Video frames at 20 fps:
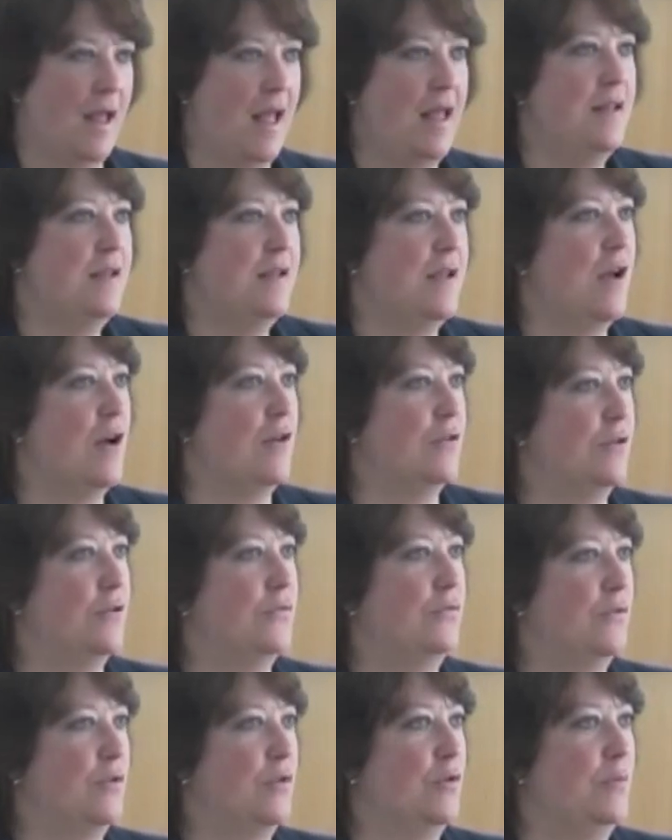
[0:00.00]
any other
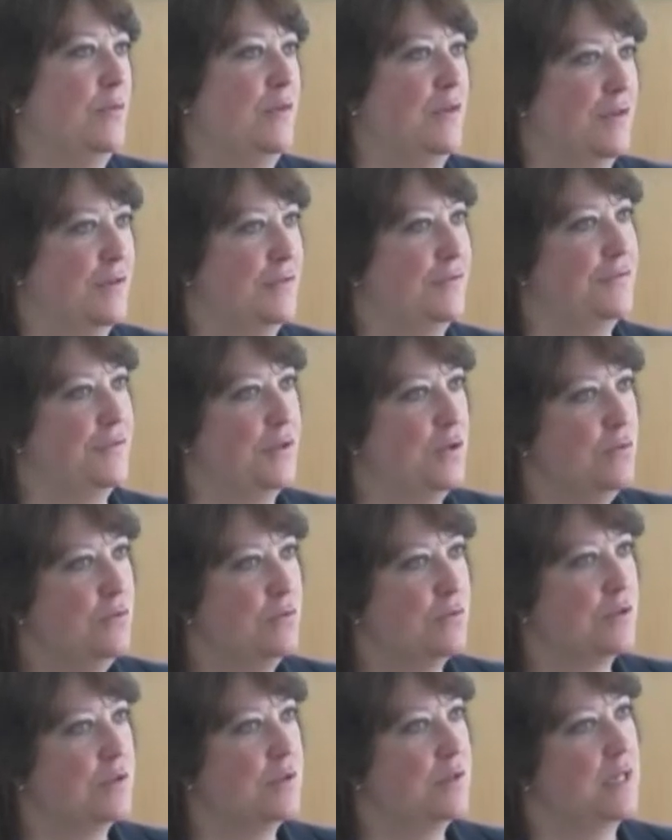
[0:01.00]
form of
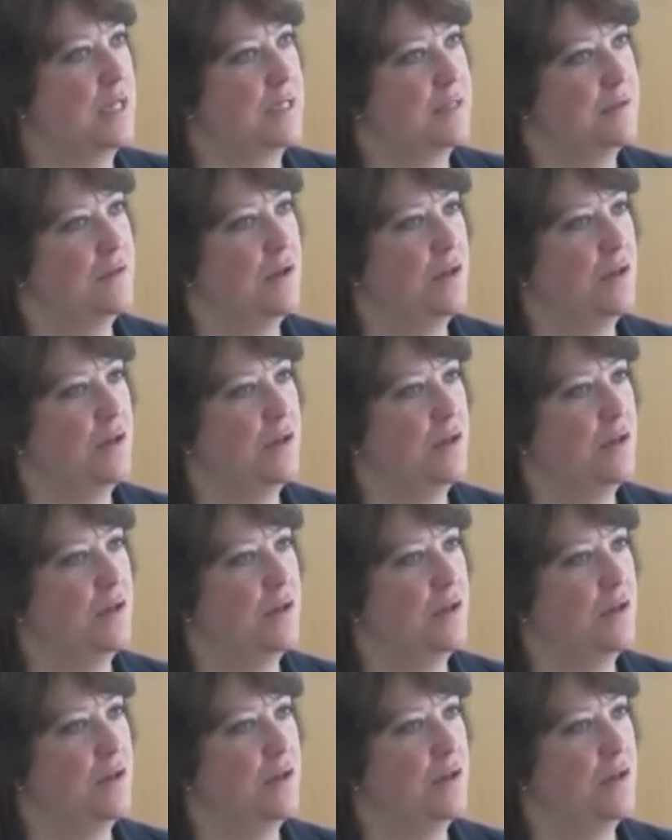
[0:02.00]
use that's